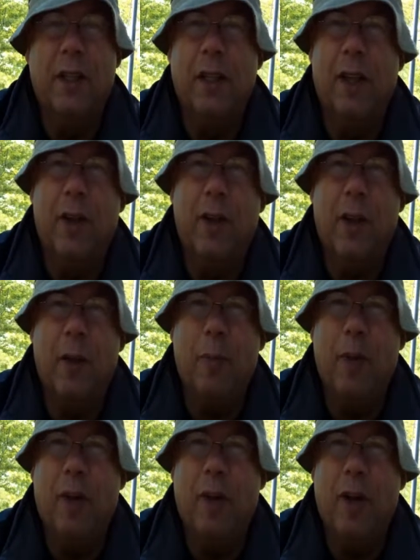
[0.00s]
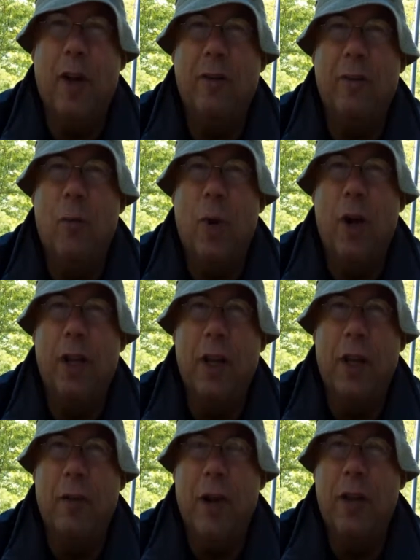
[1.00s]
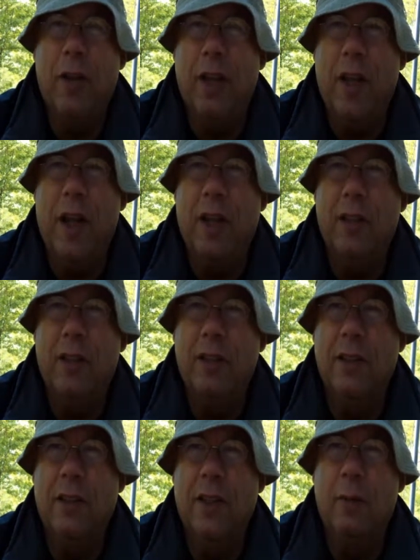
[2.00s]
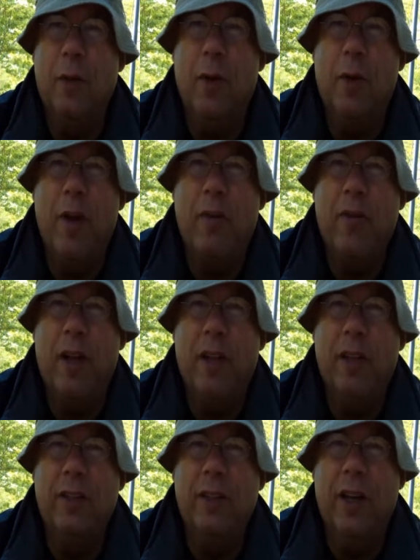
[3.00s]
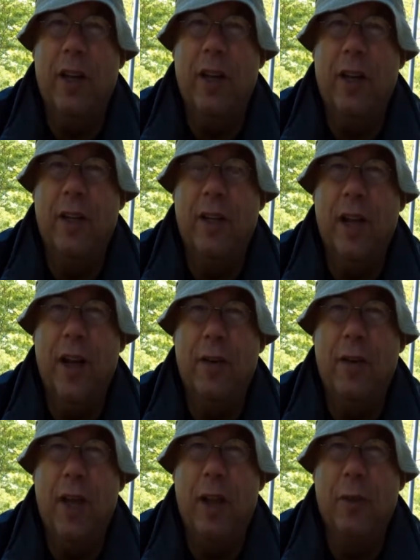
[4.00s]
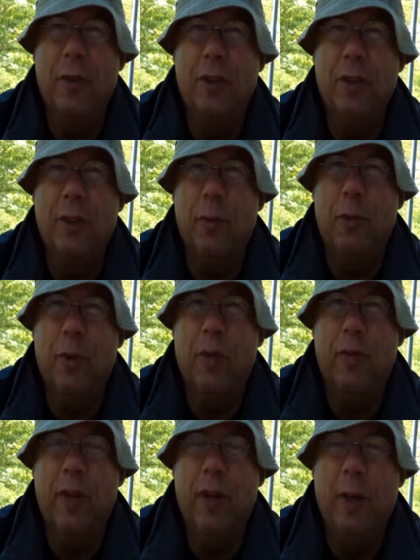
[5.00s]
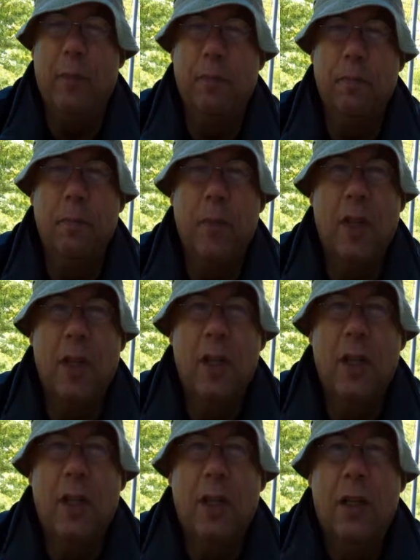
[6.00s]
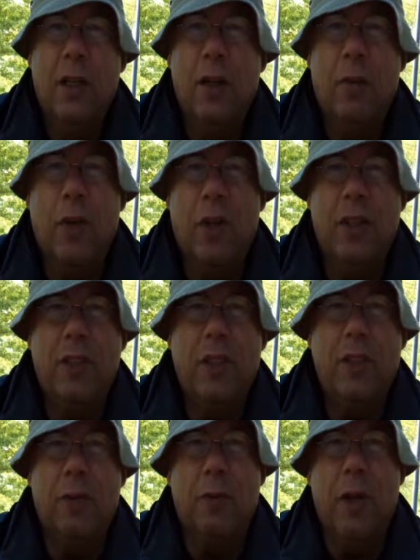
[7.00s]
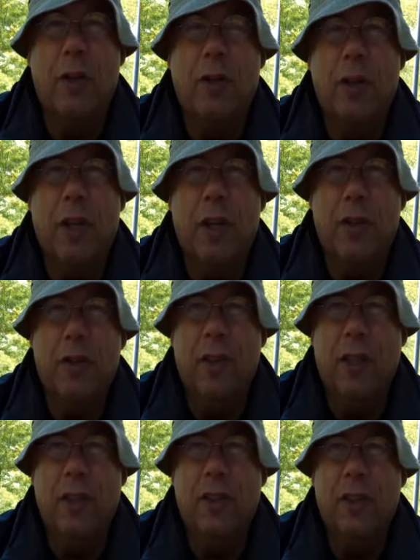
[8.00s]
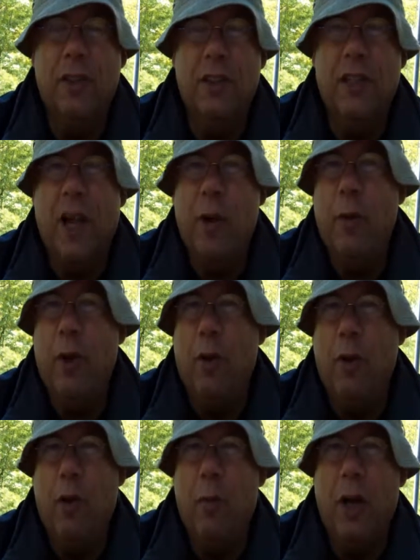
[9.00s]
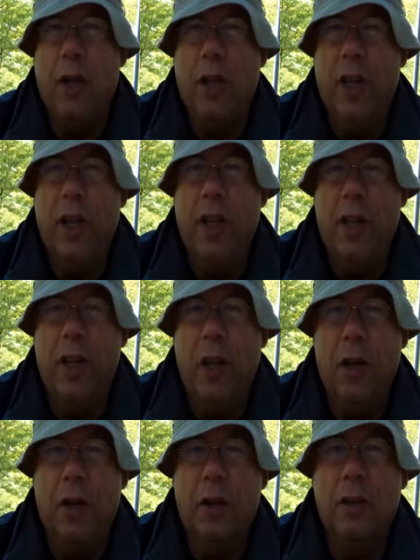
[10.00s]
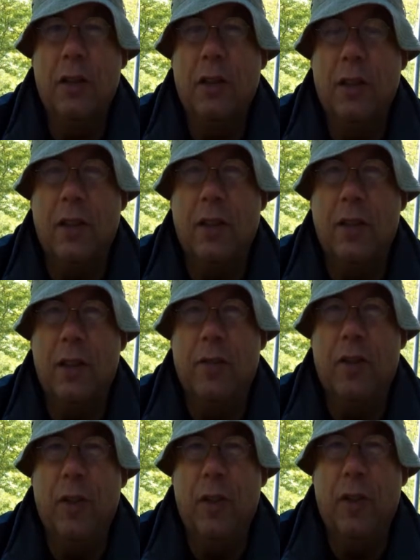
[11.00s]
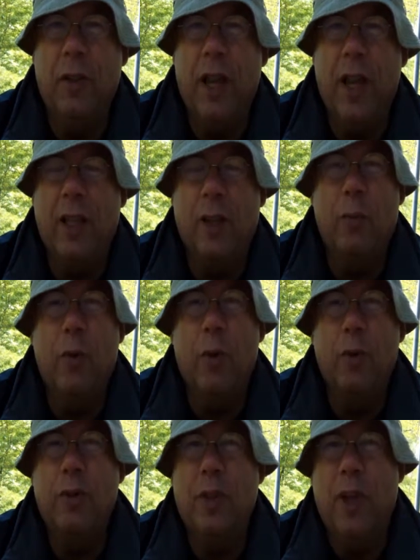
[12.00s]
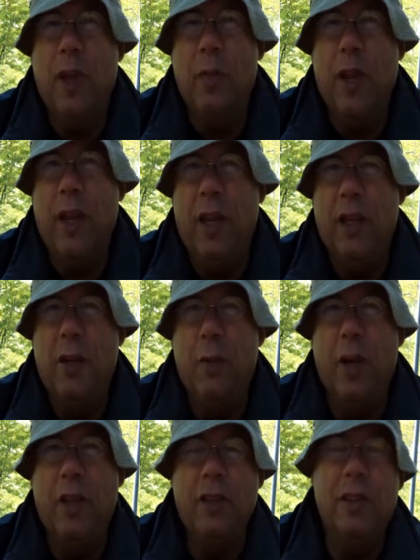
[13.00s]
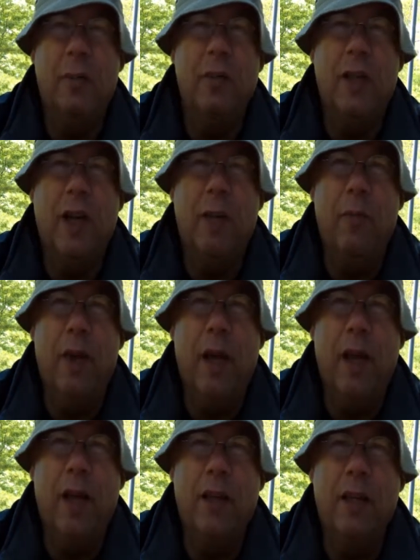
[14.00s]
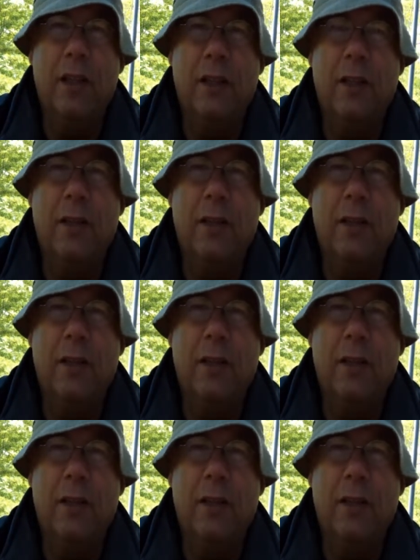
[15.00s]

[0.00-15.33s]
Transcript: The other couple are off walking around the island, and my wife and I decided on a down day we're just going to put our feet up. Where this gets around to gear lists is how we go about getting here. If you look at the post that I made quite some time back